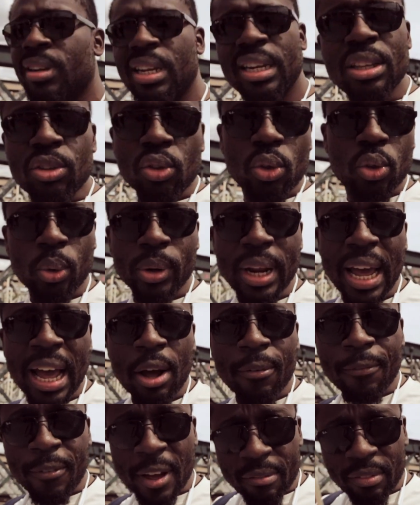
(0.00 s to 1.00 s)
They need to sort that
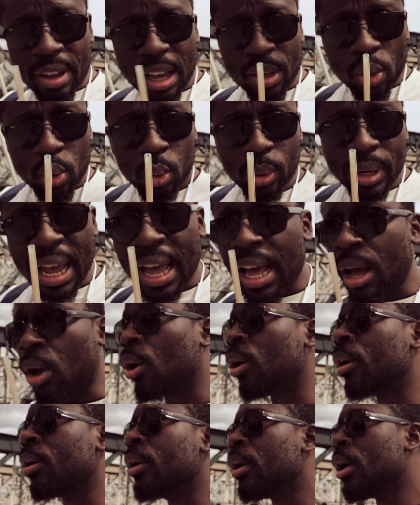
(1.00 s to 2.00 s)
out. Five Guys, sort that out.